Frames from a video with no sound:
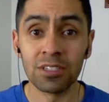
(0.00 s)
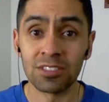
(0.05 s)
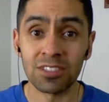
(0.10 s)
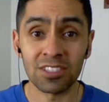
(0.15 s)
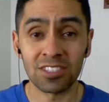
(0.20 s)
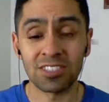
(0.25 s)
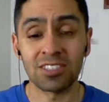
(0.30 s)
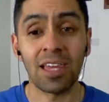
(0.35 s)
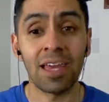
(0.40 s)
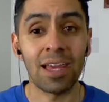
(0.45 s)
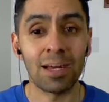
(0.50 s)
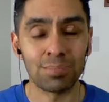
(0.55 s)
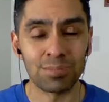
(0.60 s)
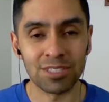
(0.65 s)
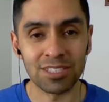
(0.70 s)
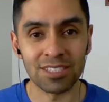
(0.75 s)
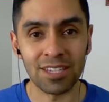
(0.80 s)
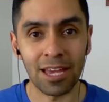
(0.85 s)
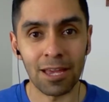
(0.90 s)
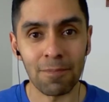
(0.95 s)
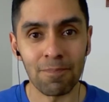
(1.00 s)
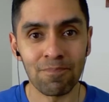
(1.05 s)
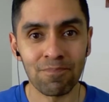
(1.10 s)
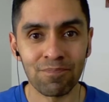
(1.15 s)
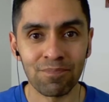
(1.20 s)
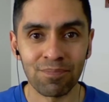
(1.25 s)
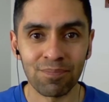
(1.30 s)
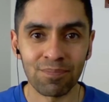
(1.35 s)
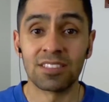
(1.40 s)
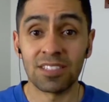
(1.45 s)
to stay up to date.
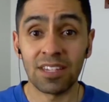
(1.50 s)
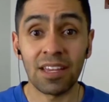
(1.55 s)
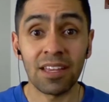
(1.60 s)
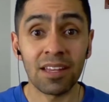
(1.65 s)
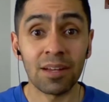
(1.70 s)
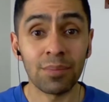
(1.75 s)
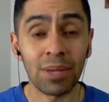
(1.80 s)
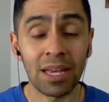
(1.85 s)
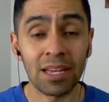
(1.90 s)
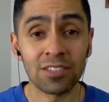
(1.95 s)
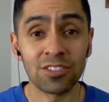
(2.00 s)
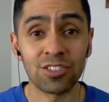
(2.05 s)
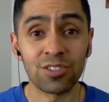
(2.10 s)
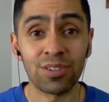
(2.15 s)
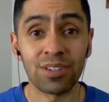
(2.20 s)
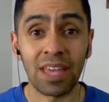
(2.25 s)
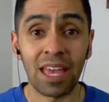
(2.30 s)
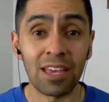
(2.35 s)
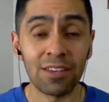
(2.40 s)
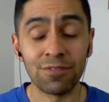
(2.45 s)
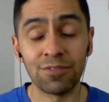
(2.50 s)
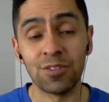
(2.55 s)
Today I'm answering a